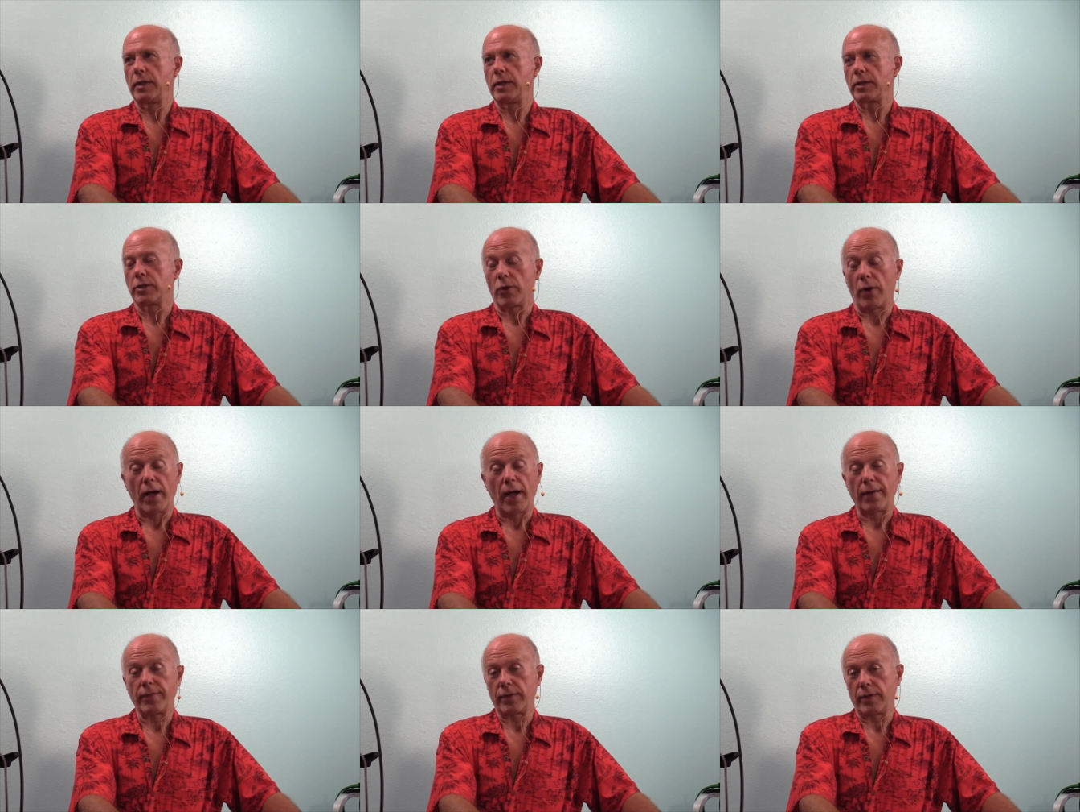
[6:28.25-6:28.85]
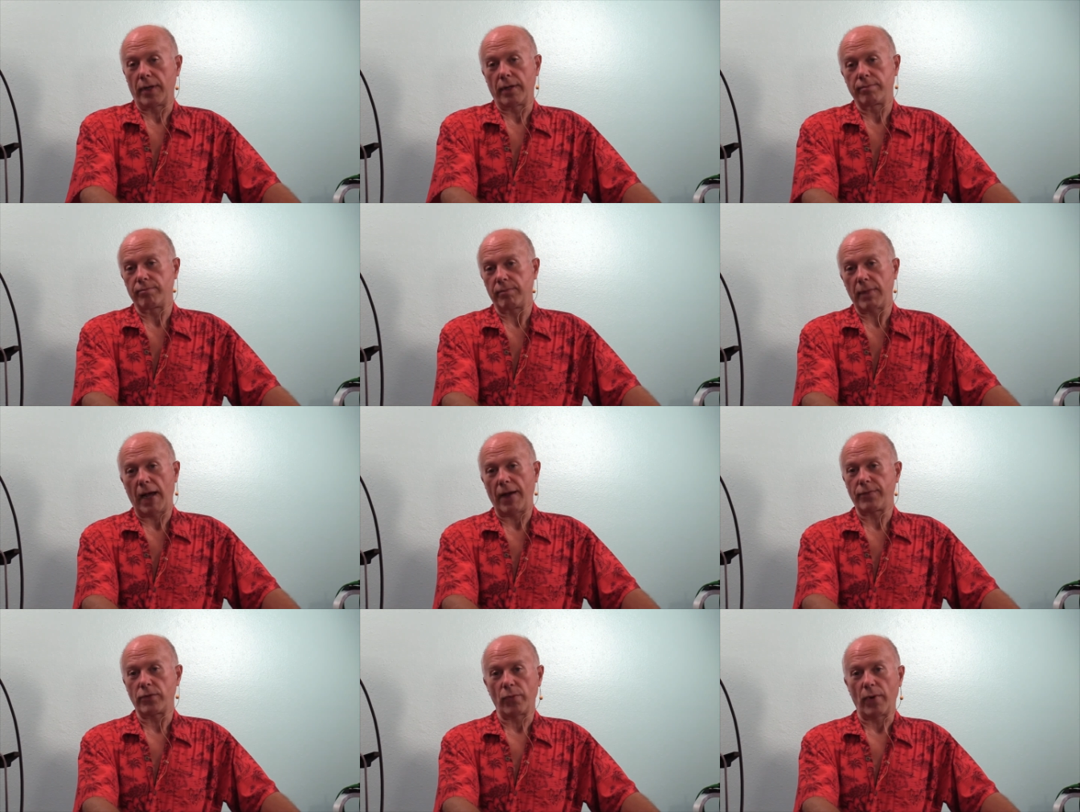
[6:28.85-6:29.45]
So I have to,
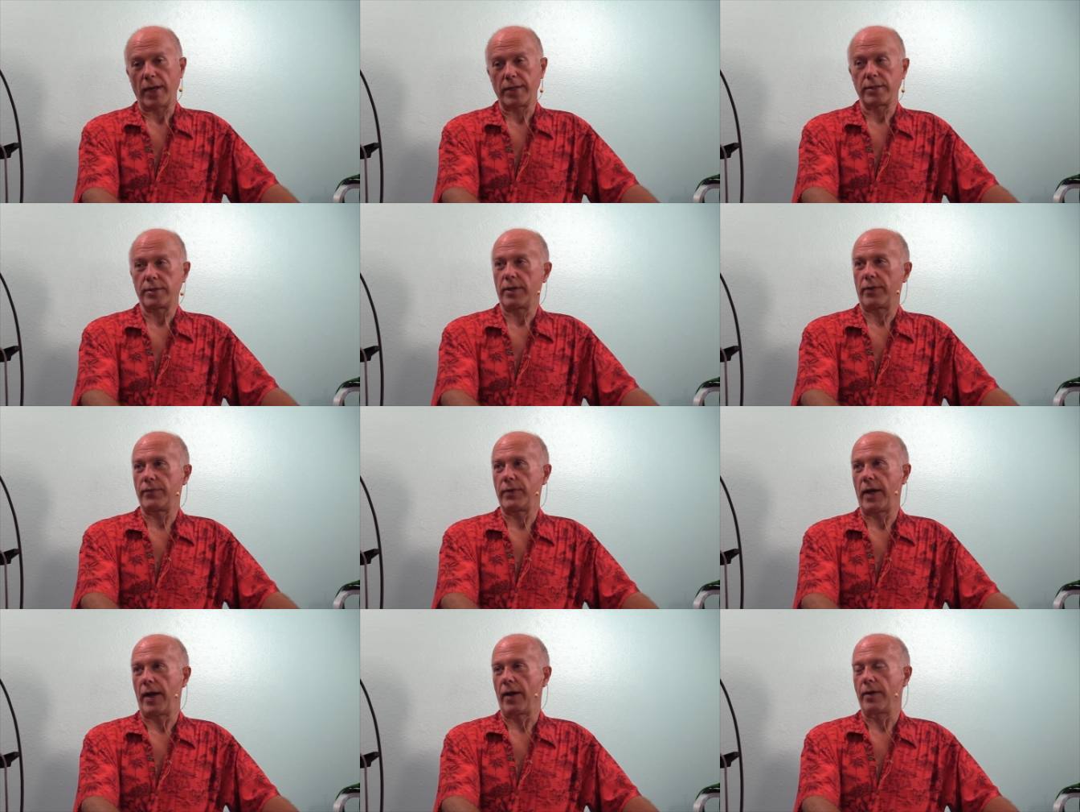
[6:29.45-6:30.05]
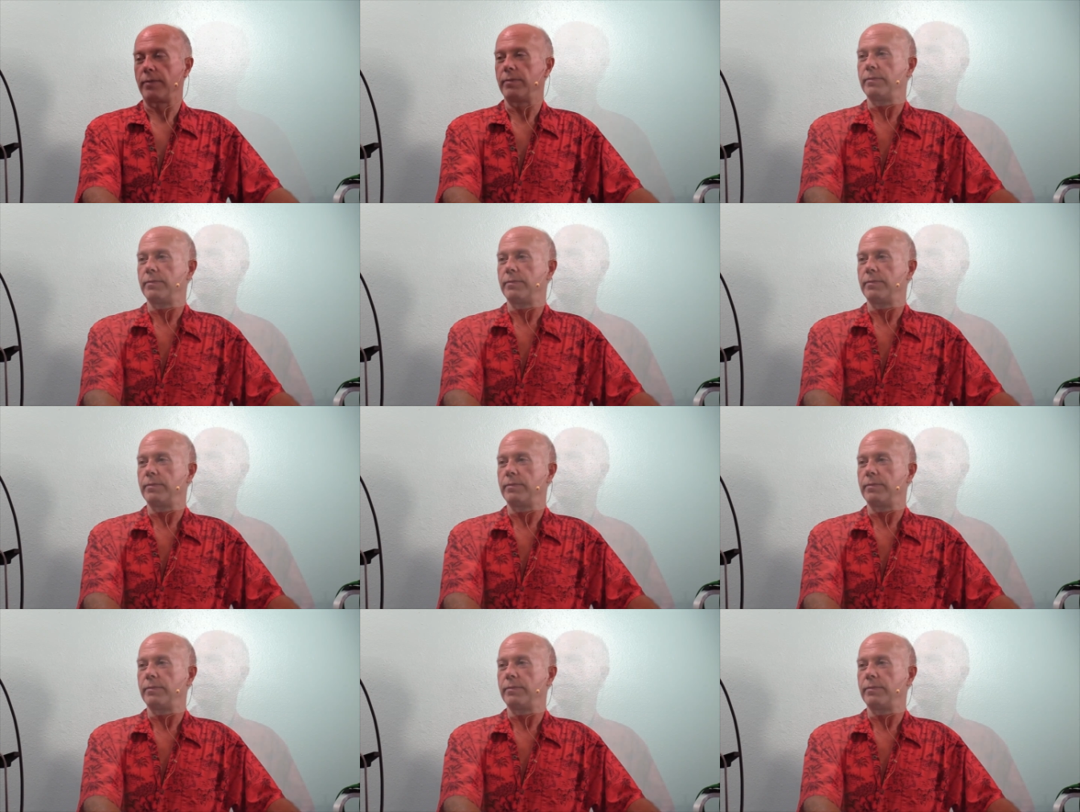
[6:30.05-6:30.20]
I have to write stuff down.